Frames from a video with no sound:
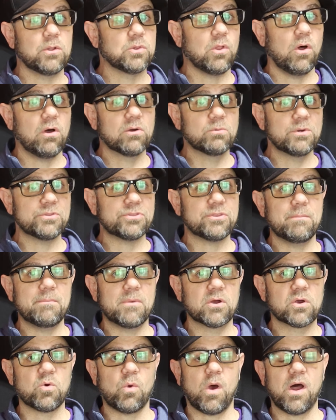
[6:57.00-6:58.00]
along with the
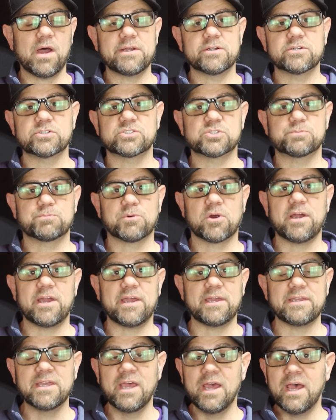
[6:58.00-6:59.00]
Meguiar
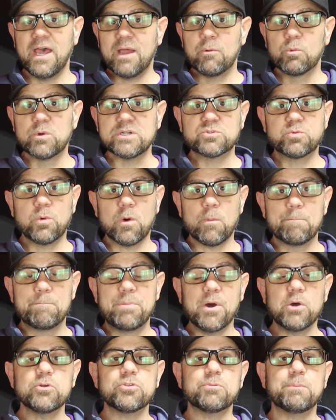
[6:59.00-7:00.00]
spray, which will
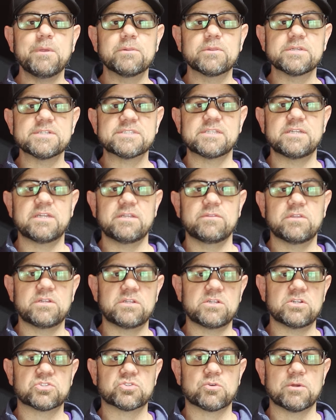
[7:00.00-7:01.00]
both be listed in the
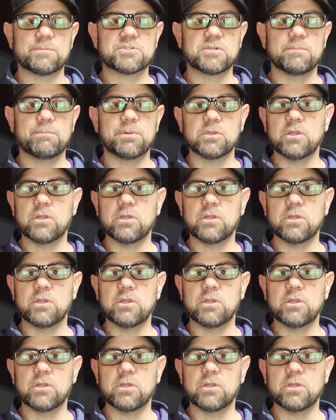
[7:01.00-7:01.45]
description